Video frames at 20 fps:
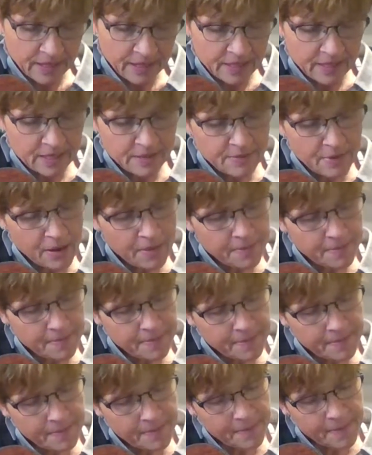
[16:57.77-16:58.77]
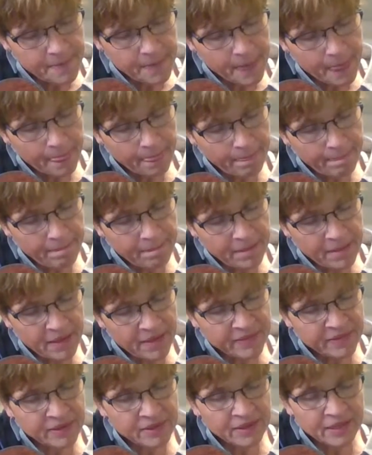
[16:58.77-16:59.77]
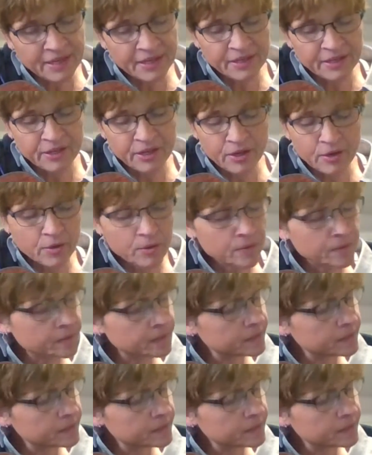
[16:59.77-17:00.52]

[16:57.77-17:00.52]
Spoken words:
Tighten them up and then let it go.